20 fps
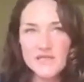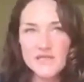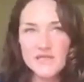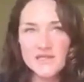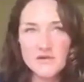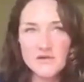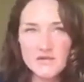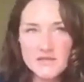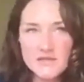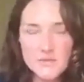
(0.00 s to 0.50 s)

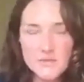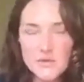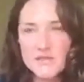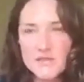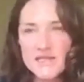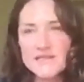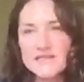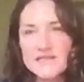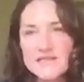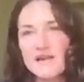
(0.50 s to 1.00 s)
Doc sporting
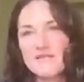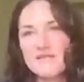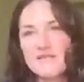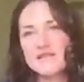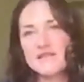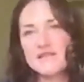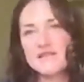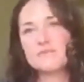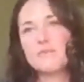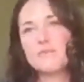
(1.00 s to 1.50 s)
stuff
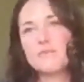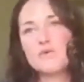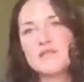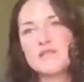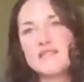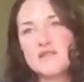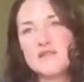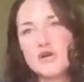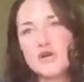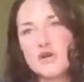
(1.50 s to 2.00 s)
is Sporty
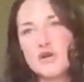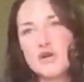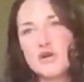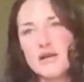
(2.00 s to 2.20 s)
Doc,